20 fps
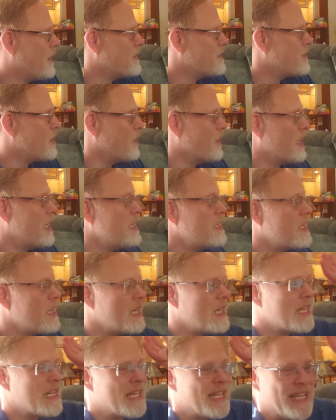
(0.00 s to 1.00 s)
so he's
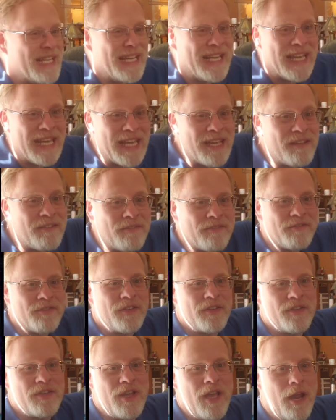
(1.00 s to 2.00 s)
going to give
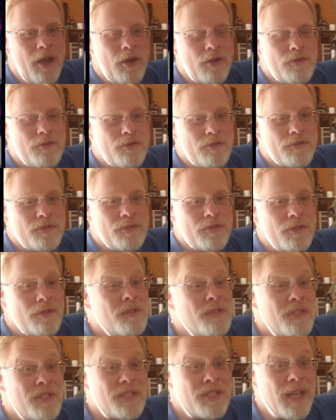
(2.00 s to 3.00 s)
characters
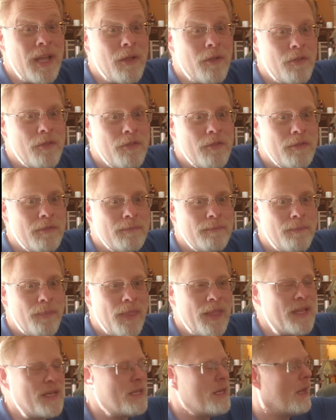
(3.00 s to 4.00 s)
stealth
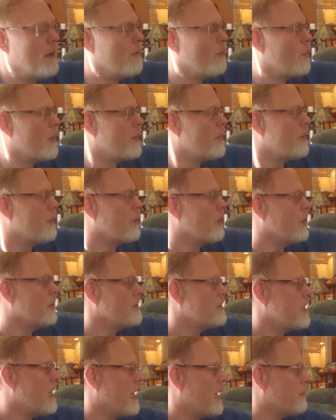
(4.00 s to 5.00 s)
in, when they're
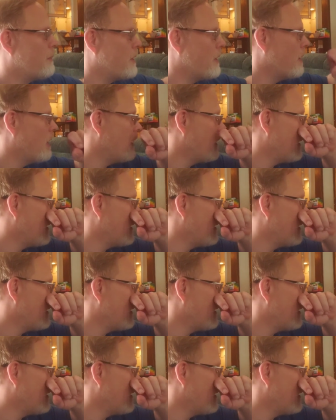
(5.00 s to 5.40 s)
untapped.